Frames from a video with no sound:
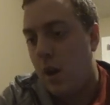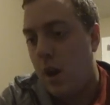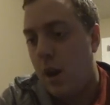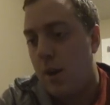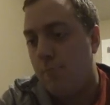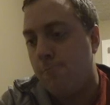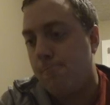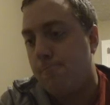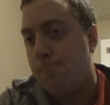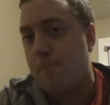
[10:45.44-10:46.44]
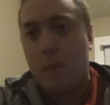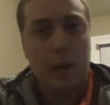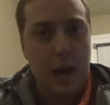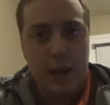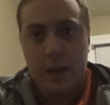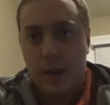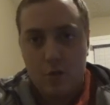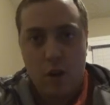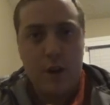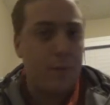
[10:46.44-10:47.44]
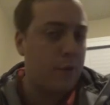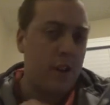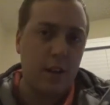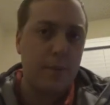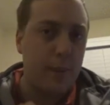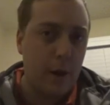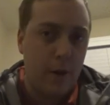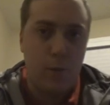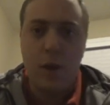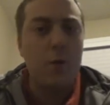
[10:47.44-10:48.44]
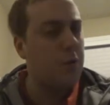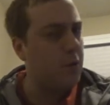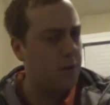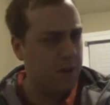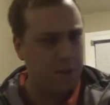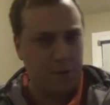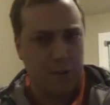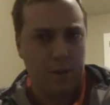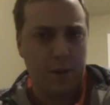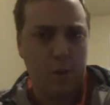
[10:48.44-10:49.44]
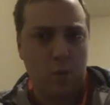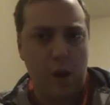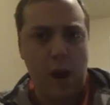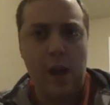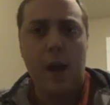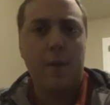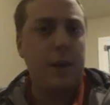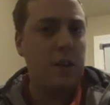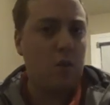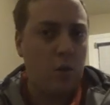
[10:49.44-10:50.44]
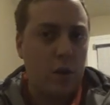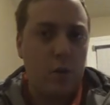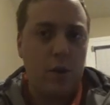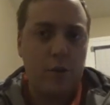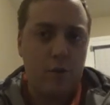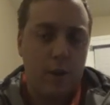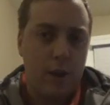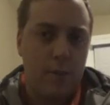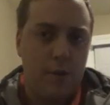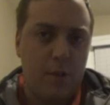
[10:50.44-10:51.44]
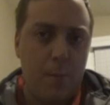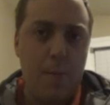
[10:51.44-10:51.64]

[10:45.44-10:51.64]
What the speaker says: planning and trying to protect Barry. We don't necessarily know why, but he's going to extremes.